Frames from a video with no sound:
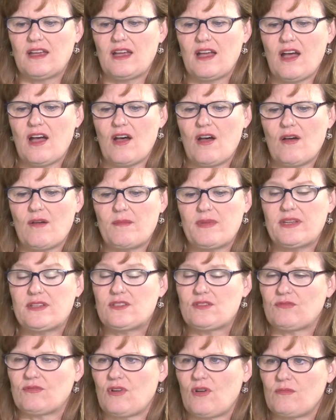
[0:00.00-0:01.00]
um,
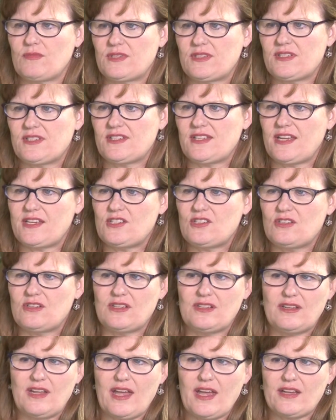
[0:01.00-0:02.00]
its
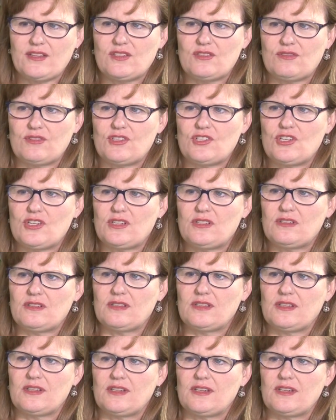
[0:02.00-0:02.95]
aromatization into estrogen